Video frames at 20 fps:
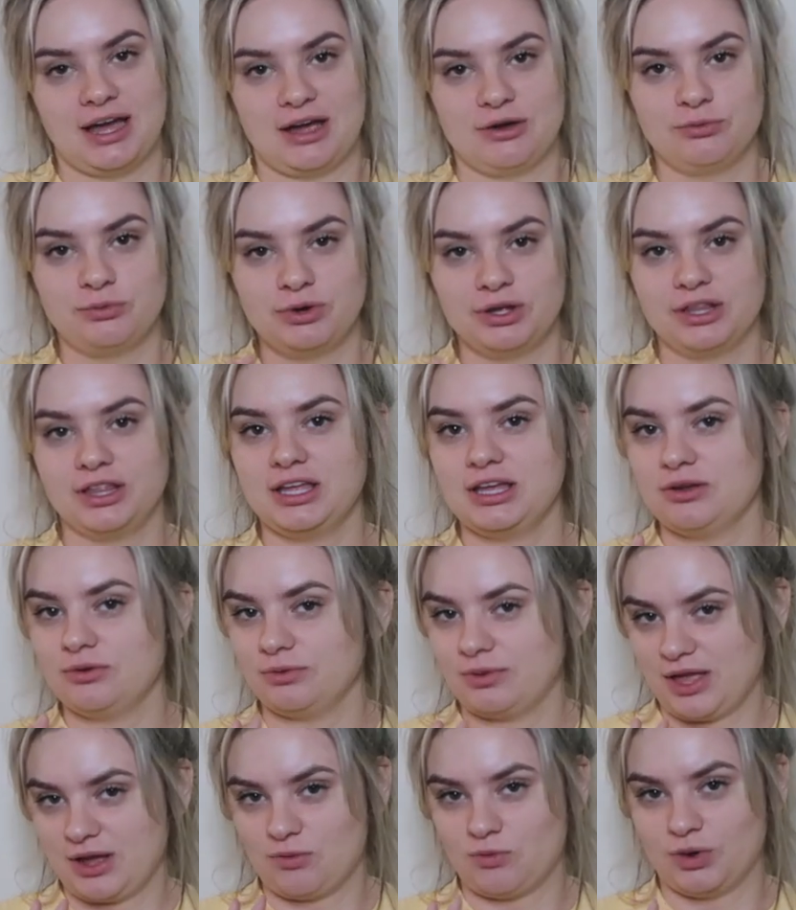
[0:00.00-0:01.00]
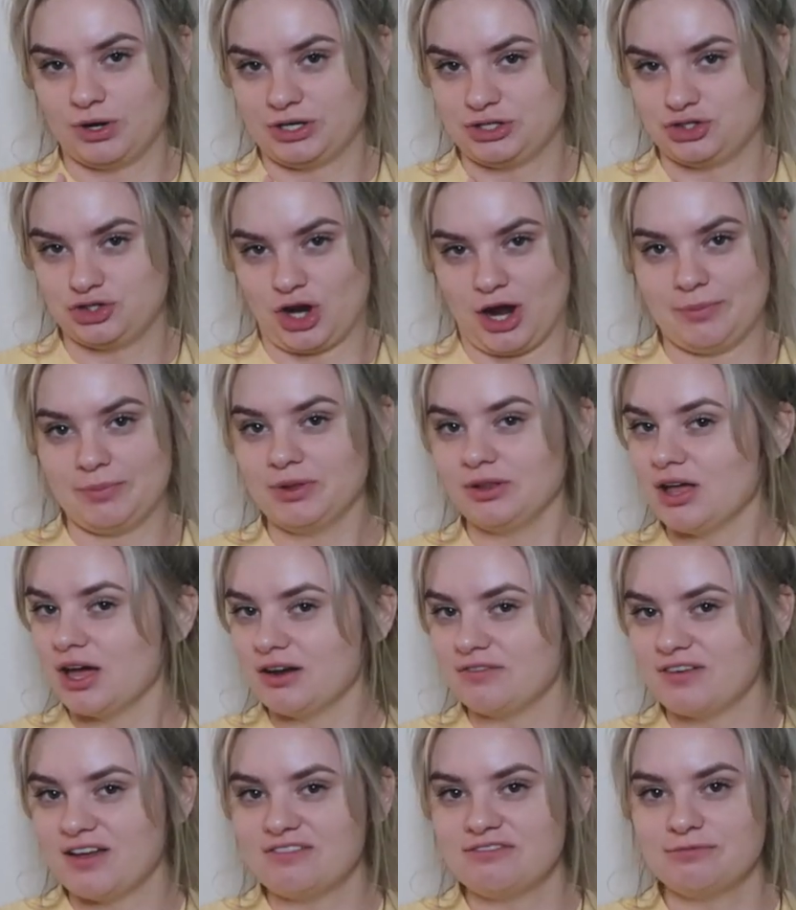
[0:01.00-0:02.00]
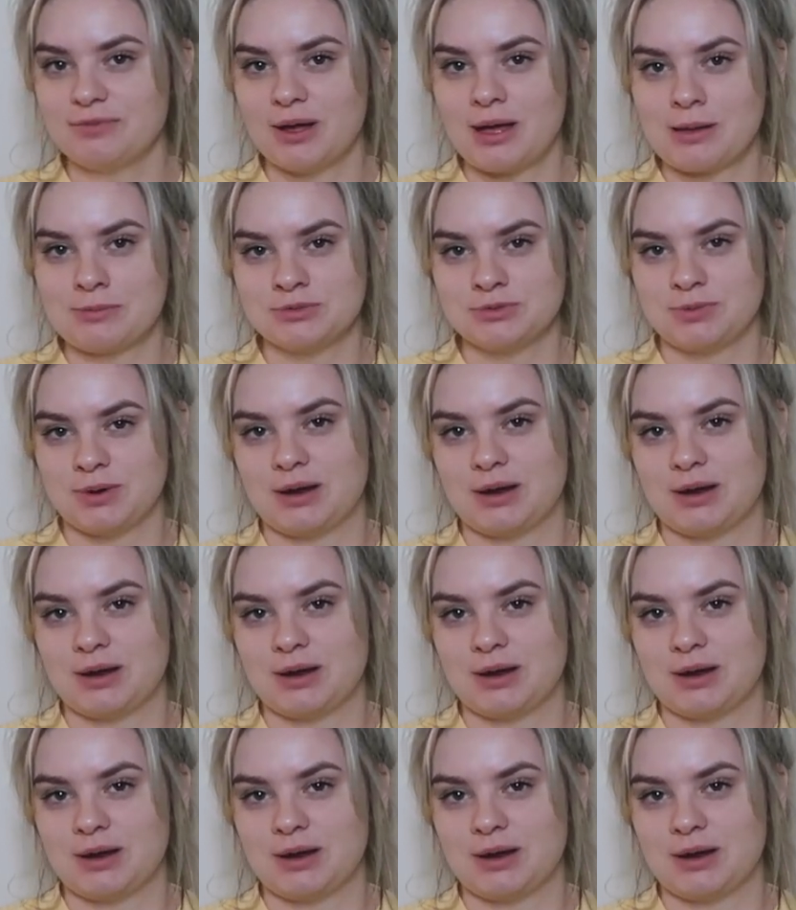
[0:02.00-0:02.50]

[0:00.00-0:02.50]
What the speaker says: I really like want to drop a lot of F-bombs,